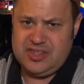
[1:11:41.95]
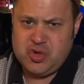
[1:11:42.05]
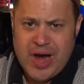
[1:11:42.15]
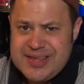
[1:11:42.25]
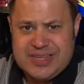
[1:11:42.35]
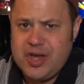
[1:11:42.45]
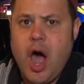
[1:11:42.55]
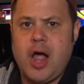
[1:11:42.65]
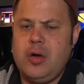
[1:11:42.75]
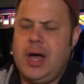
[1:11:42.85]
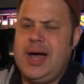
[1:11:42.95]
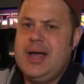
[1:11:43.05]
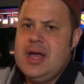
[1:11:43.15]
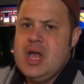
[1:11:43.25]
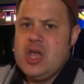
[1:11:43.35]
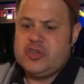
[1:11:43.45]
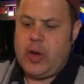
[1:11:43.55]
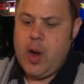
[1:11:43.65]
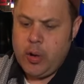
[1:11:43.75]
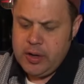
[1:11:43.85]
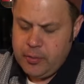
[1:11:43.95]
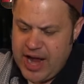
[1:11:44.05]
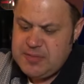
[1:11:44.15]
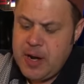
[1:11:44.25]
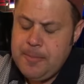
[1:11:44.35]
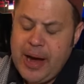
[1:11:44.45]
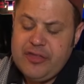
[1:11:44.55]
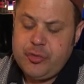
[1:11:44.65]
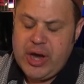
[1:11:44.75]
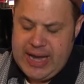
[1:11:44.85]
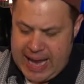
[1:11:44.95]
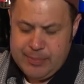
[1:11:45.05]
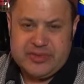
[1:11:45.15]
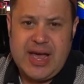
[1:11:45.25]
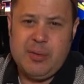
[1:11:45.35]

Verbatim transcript: It's crazy talk. Uh, so I ordered the Raspberry Pi 3 on Amazon.